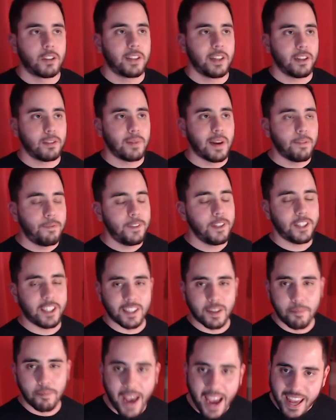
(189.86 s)
Claire Redfield
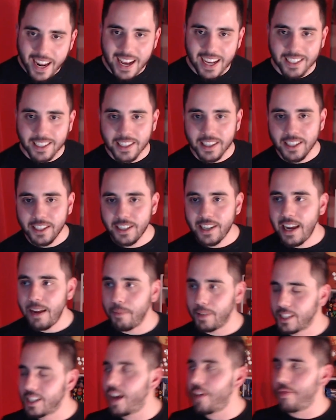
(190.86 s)
is a badass in this
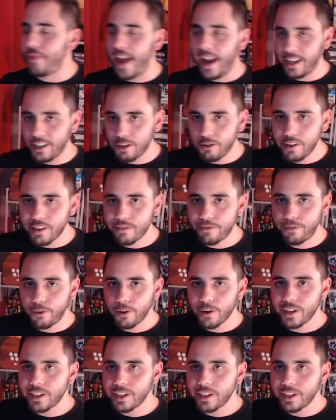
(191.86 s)
game. It's got that going for